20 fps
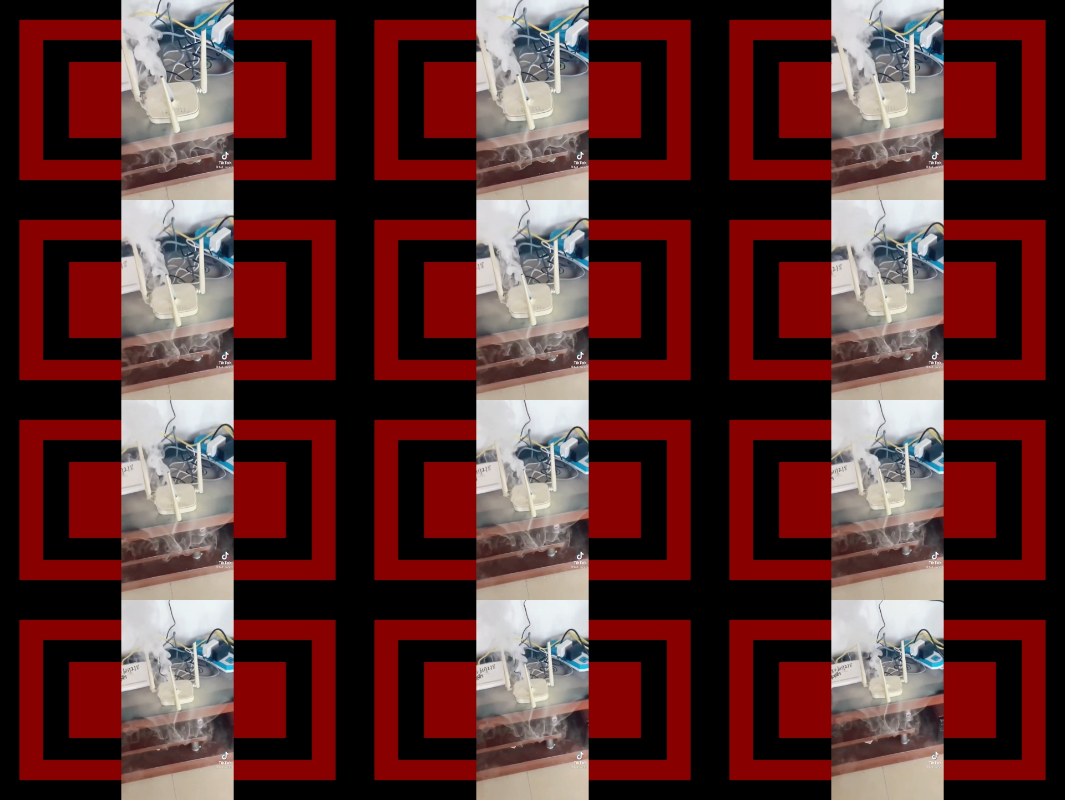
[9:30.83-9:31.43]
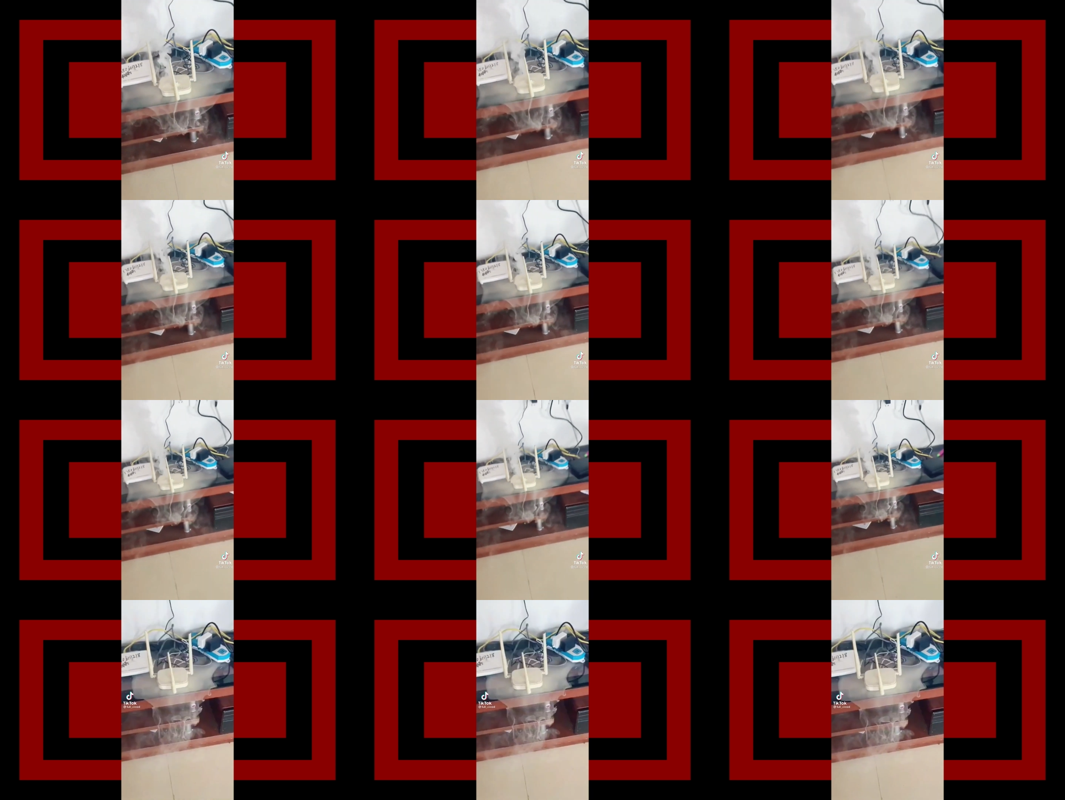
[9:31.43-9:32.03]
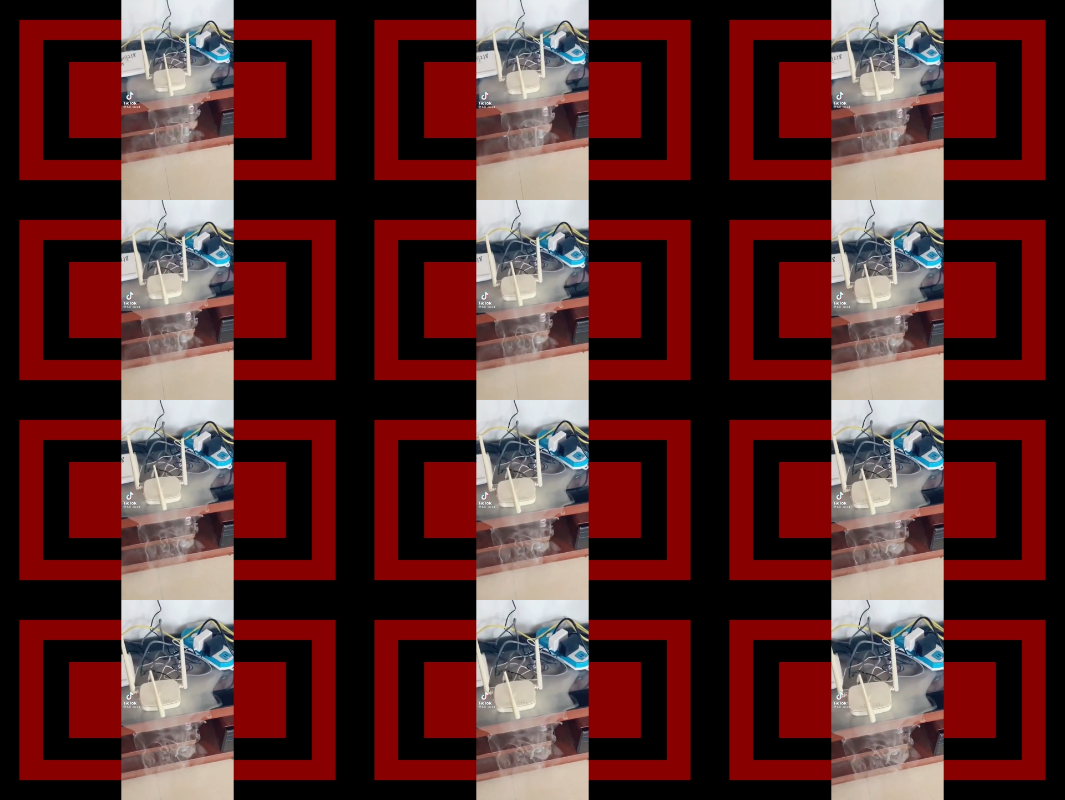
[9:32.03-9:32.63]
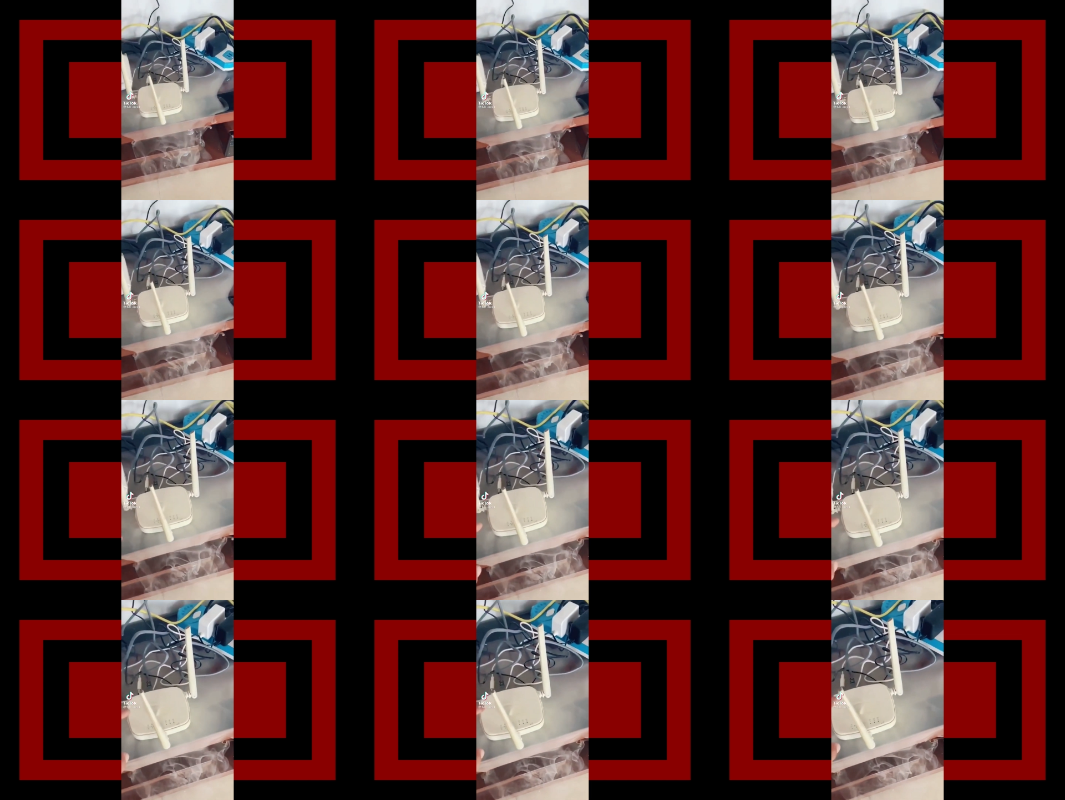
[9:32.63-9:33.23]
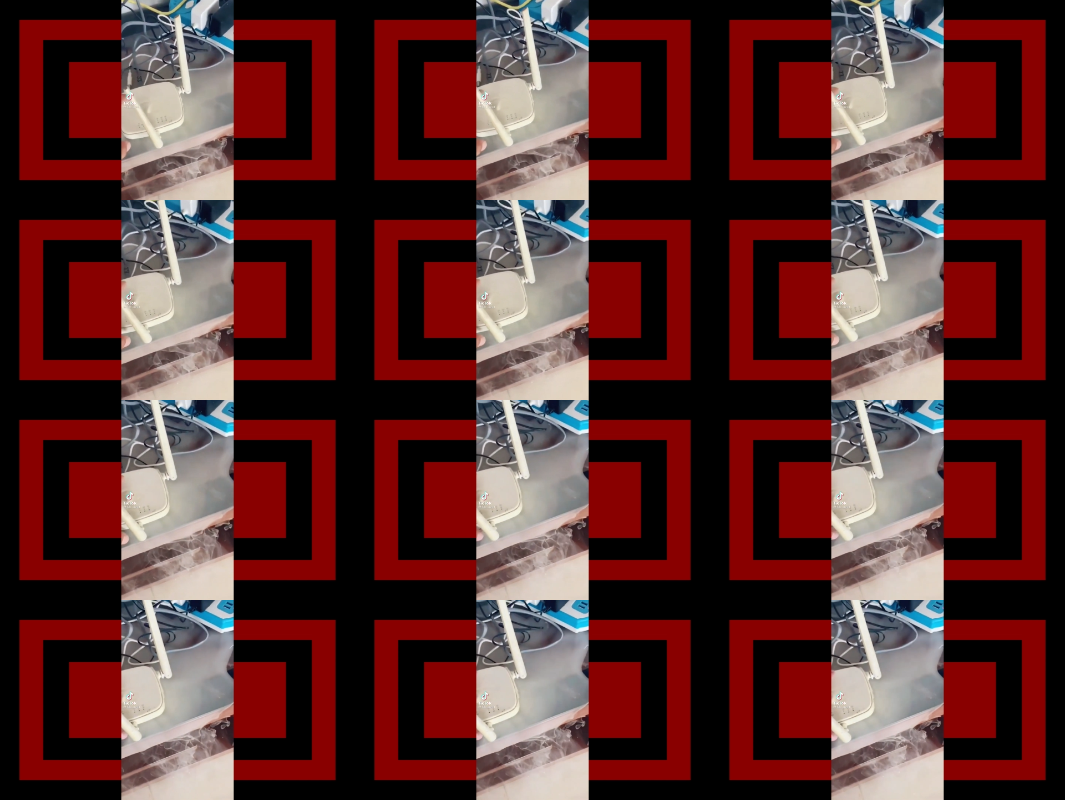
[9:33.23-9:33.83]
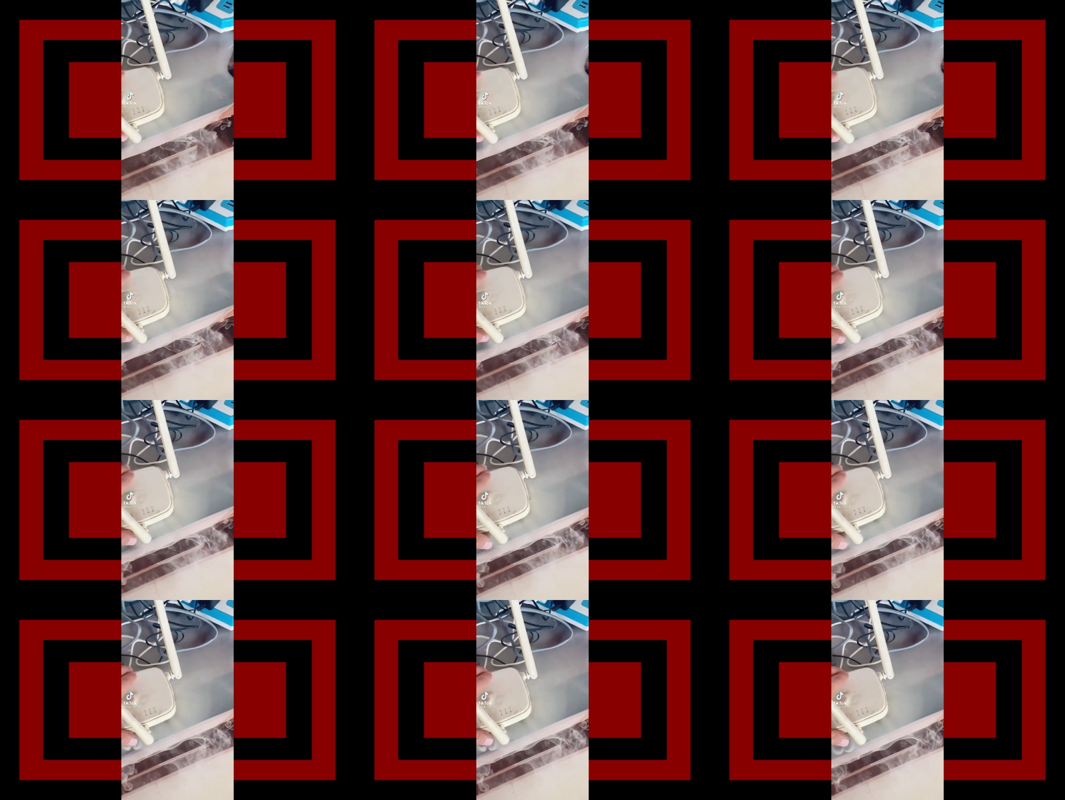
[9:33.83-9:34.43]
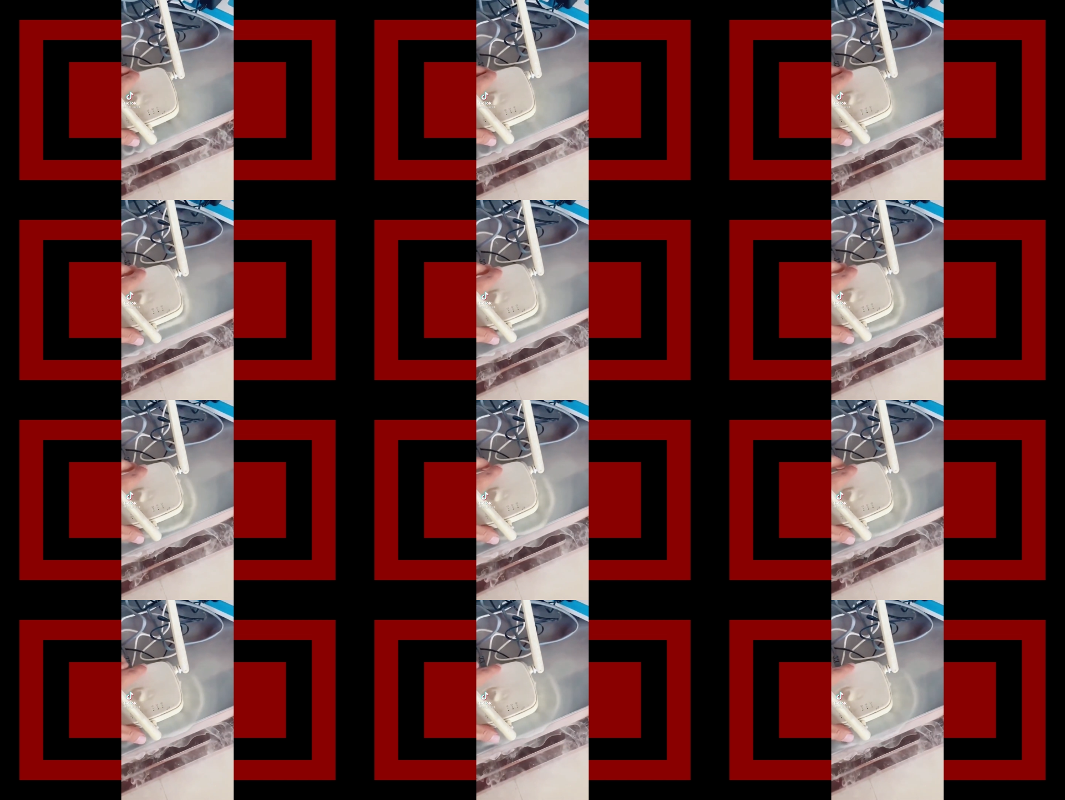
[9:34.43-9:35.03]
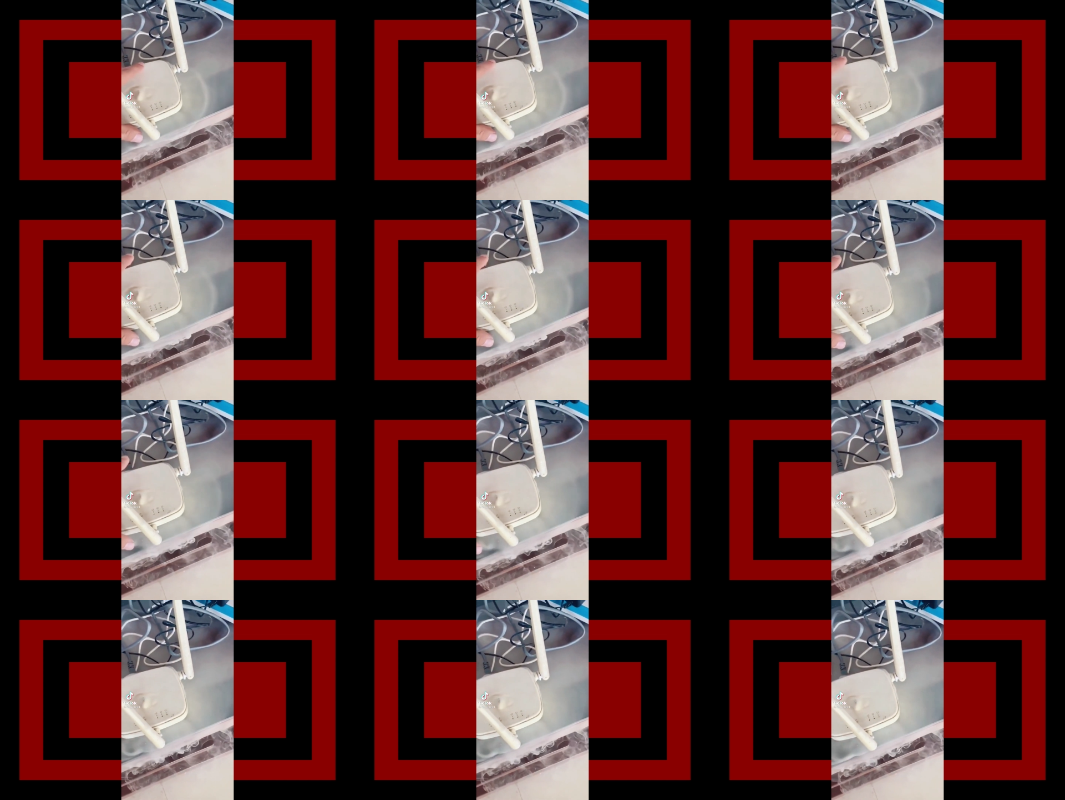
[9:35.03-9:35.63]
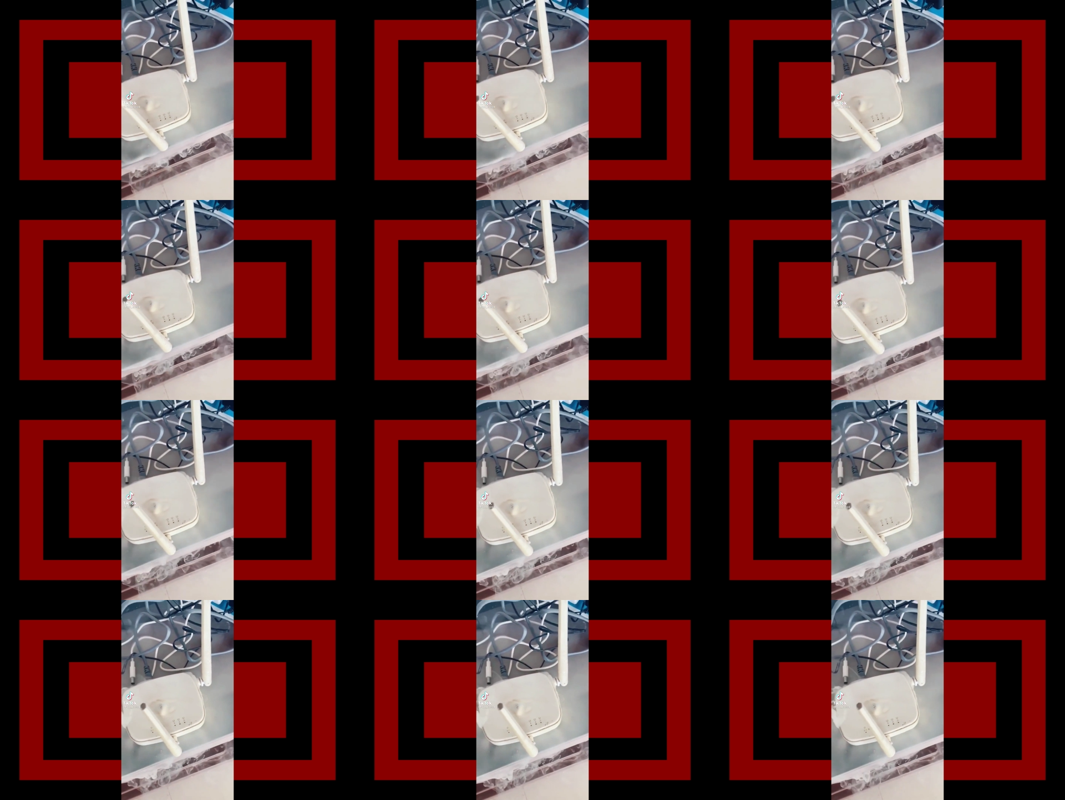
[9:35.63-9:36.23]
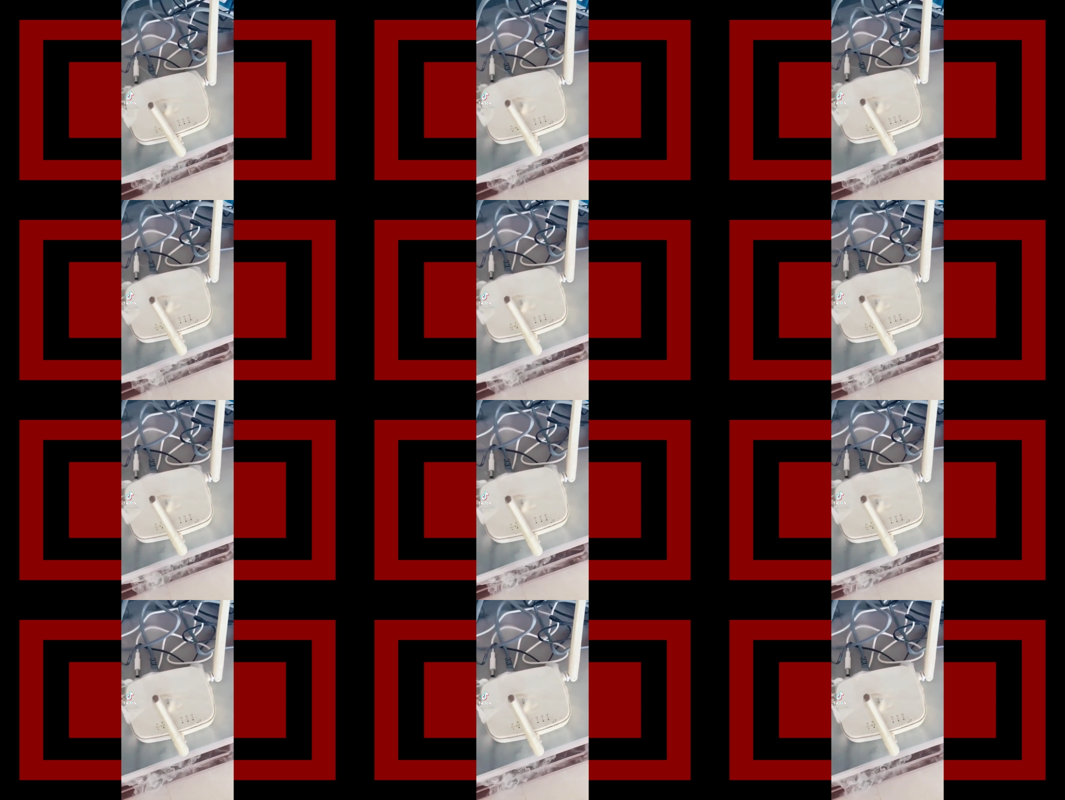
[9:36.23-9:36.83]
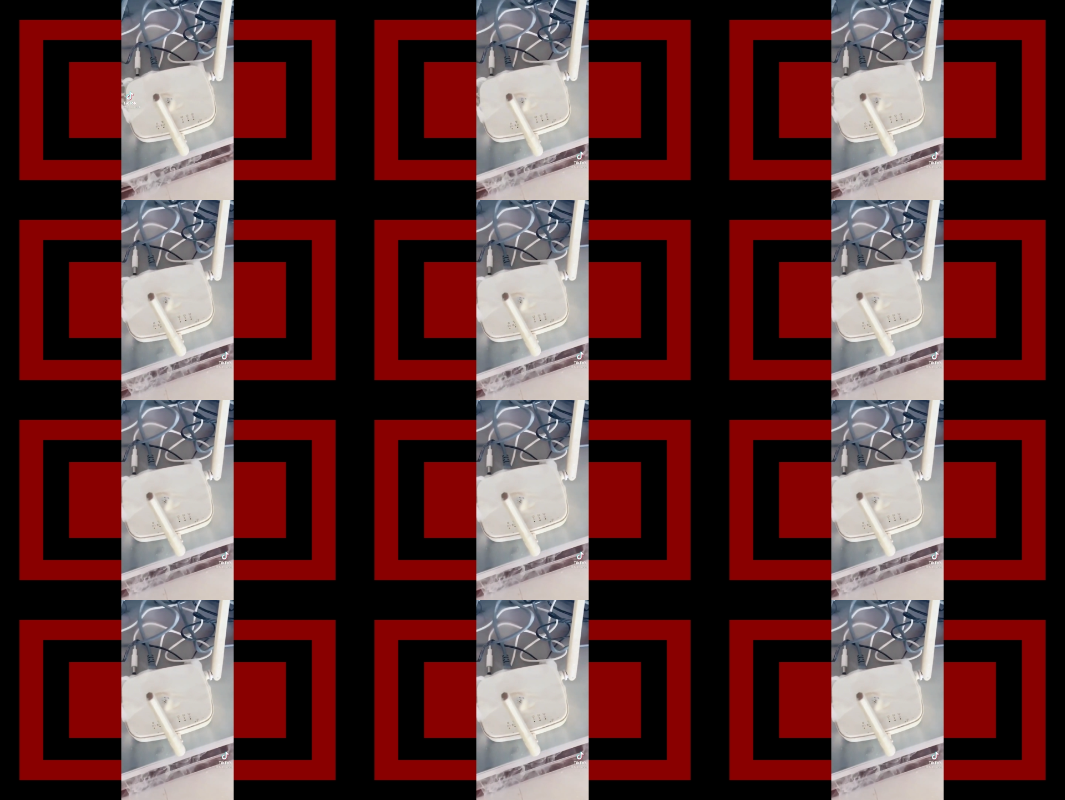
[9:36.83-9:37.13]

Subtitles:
[unreadable: no face in view]